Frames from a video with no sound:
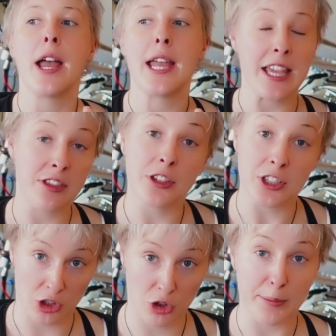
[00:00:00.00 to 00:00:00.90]
In the
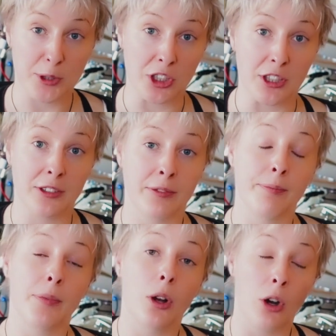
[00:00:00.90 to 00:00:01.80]
description,
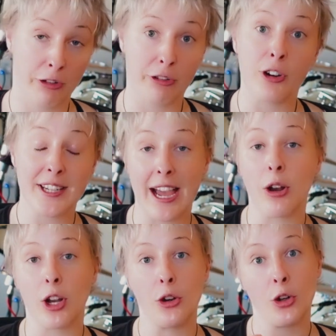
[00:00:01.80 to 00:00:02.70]
offer a
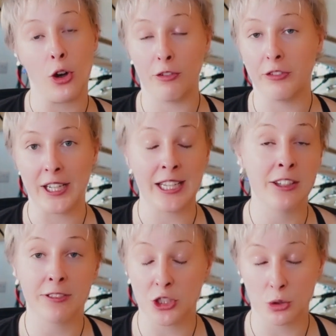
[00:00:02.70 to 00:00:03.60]
download of the
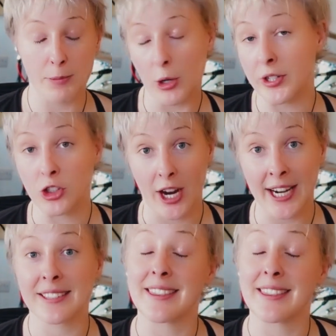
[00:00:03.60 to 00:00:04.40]
individual multi-tracks.